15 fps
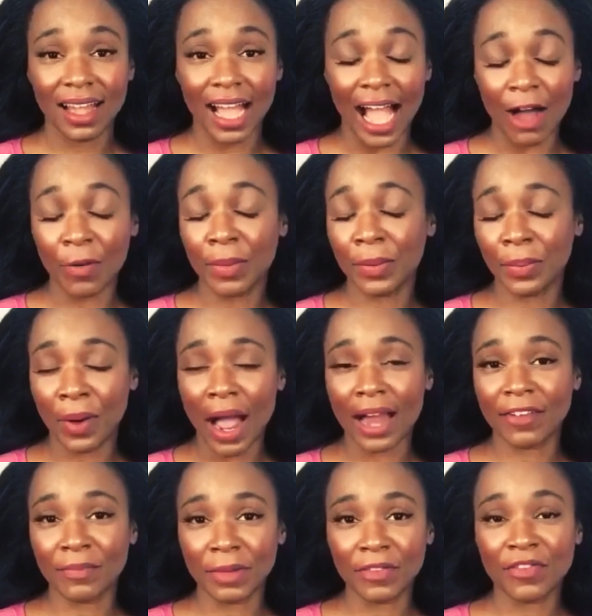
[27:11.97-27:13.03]
I'll be proud
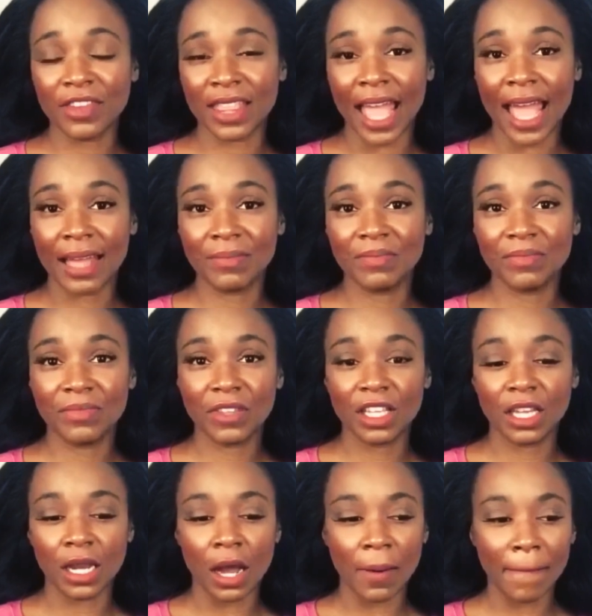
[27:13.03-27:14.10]
of me for that,
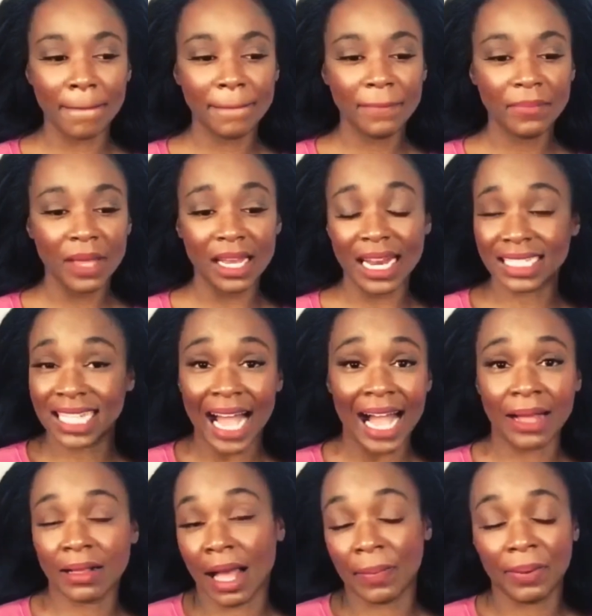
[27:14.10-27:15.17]
you know. And that's
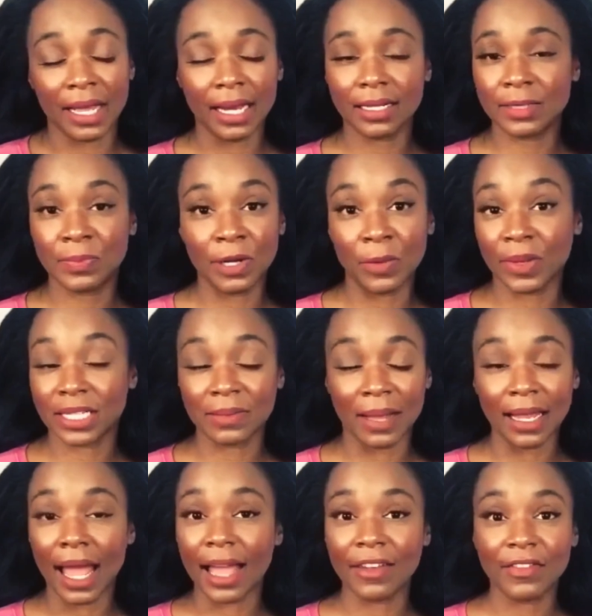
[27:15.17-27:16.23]
how I plan to spend the rest of my
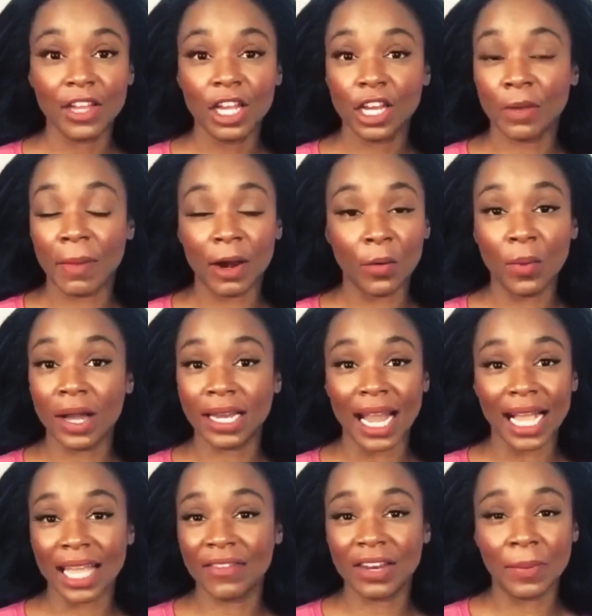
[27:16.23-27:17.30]
life, no matter what,
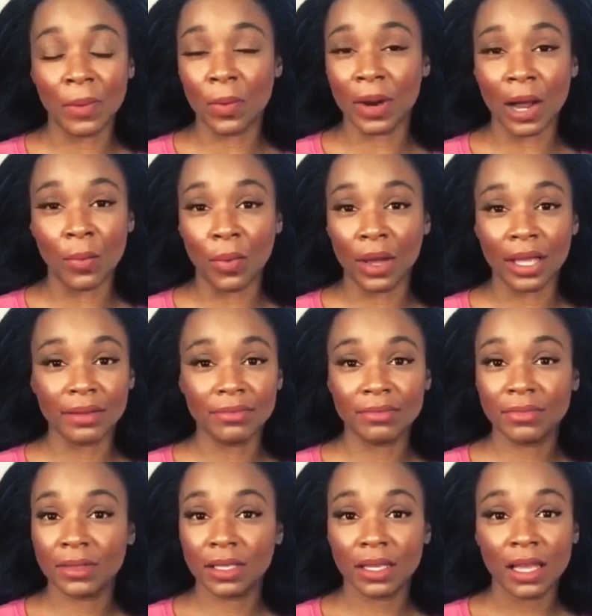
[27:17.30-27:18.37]
not giving up on what I want.
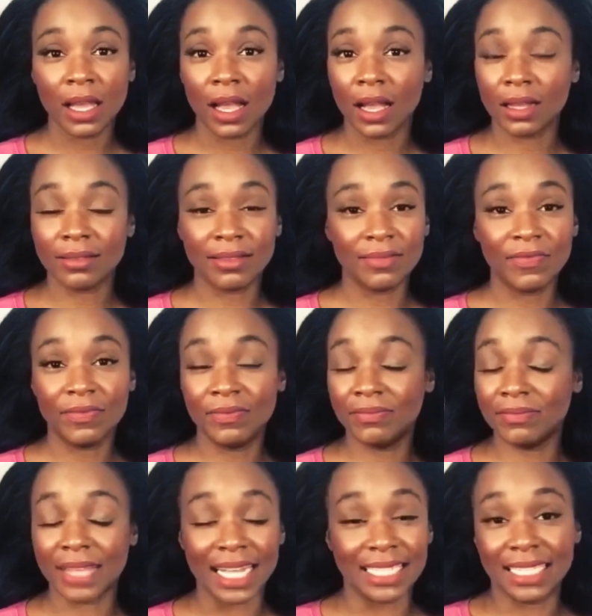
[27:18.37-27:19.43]

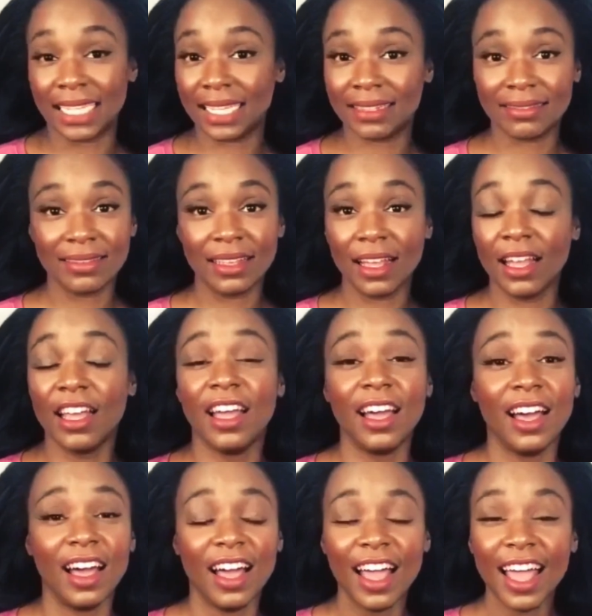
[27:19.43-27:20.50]
That's it.
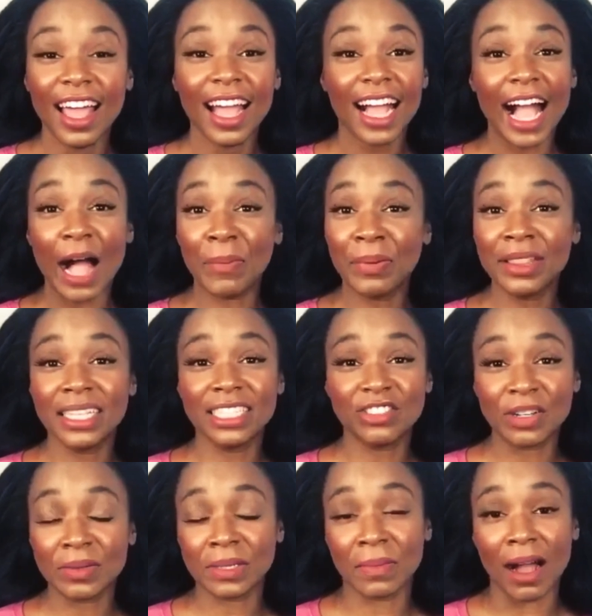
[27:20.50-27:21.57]
God put these
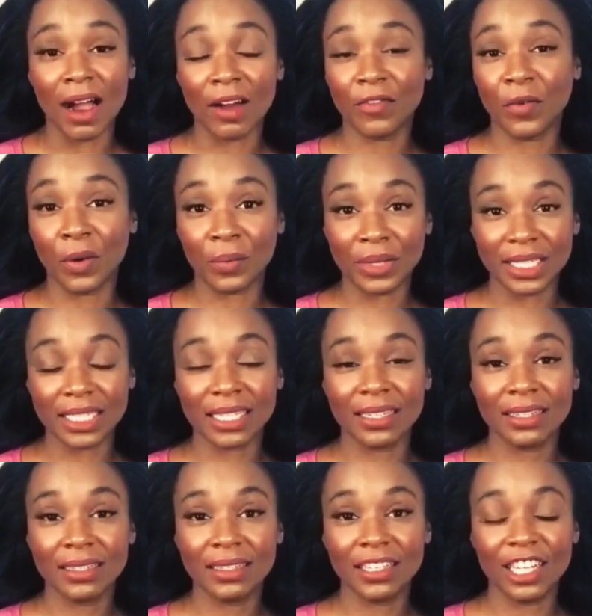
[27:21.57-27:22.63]
dreams in my heart for a reason,
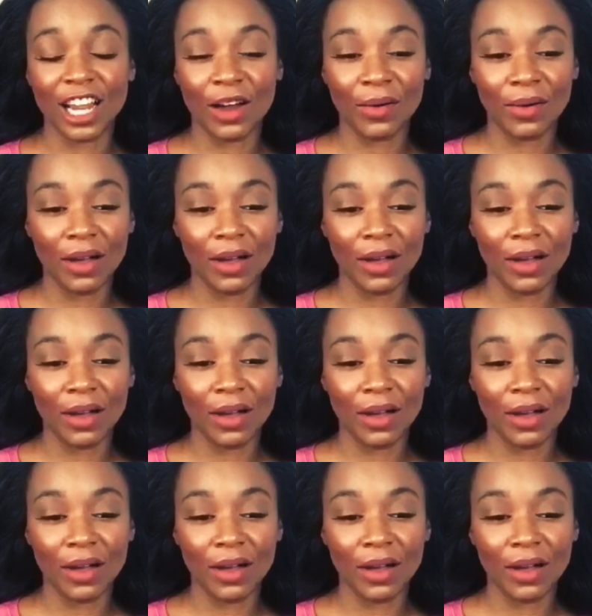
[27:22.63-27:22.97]
you know.